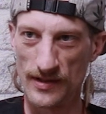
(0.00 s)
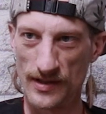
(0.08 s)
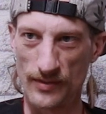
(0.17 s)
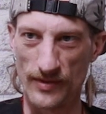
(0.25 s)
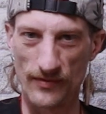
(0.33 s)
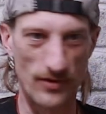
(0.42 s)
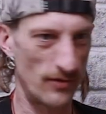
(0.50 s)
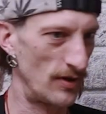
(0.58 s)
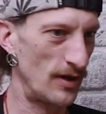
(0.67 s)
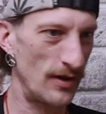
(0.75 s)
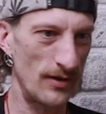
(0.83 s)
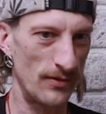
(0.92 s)
And we haven't got to
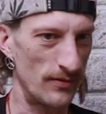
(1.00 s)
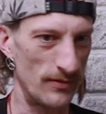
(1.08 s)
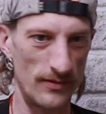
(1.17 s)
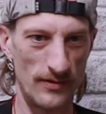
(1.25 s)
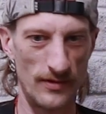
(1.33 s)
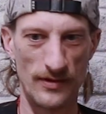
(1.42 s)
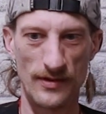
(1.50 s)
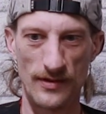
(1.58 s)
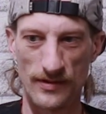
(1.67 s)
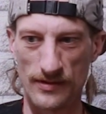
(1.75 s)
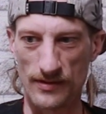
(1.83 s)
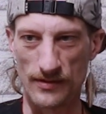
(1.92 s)
rely on,
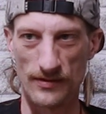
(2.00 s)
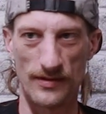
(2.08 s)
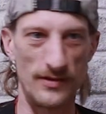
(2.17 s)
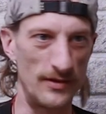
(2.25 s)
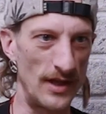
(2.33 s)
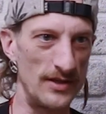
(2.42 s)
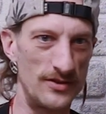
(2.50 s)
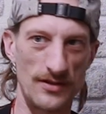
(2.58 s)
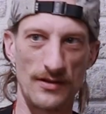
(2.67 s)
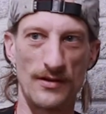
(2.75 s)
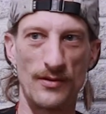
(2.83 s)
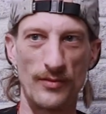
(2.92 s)
you know,
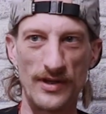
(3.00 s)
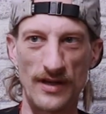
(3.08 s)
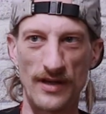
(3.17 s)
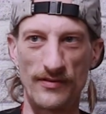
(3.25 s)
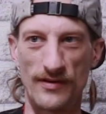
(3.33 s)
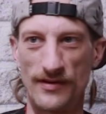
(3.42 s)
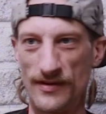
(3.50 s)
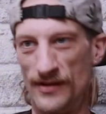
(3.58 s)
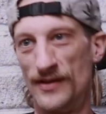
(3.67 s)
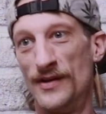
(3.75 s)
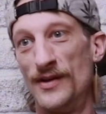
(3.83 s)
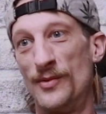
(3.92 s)
nature, aren't we clever?
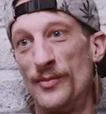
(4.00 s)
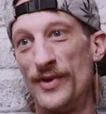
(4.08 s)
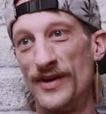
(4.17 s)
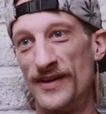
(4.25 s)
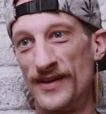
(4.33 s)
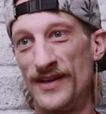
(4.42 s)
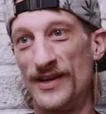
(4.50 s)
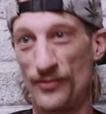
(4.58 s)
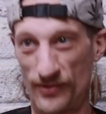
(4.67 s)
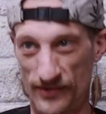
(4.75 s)
But, and it,